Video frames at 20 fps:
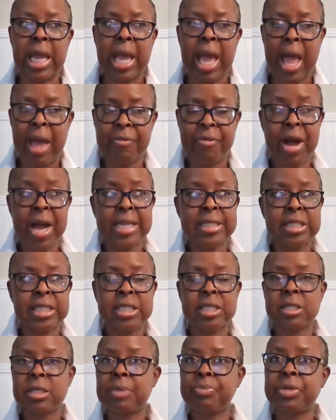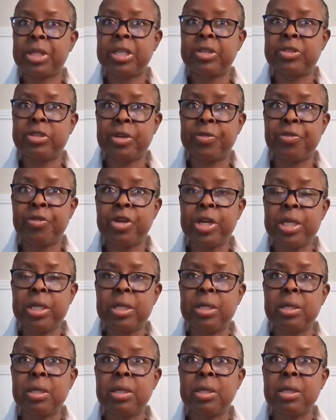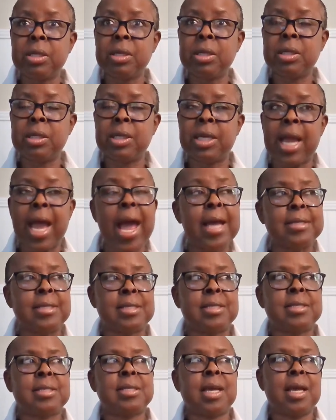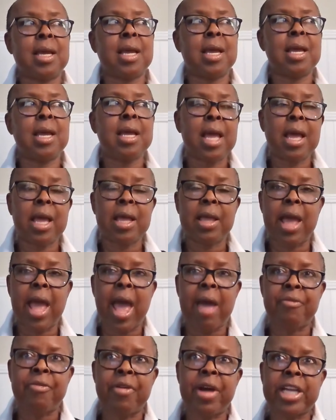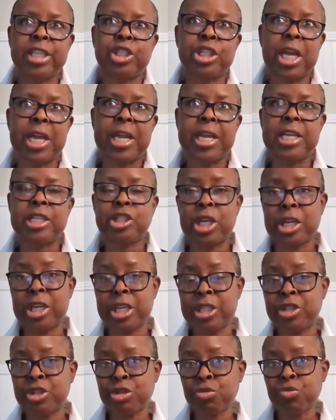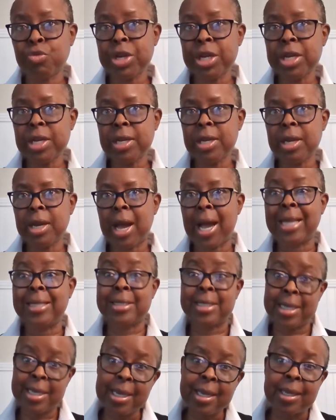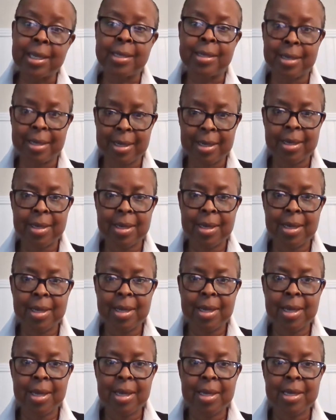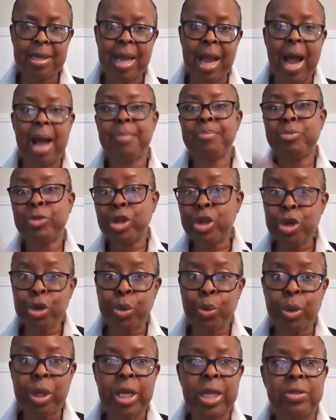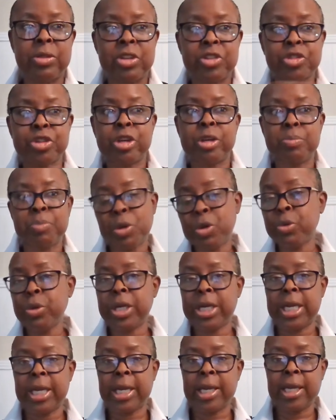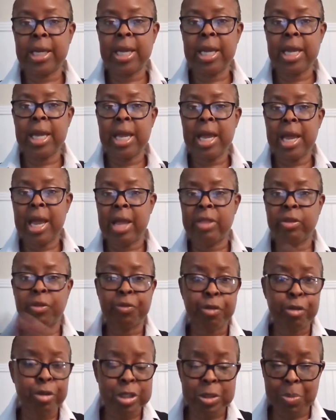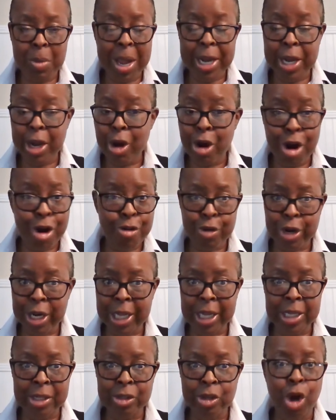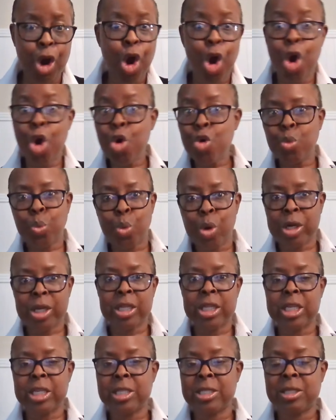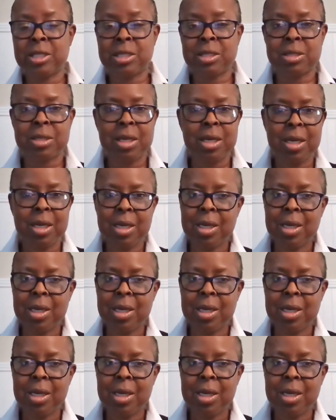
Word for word: have I did something different? Yes. Have I changed history? I did. I'm new in this community and the first minority to own one of these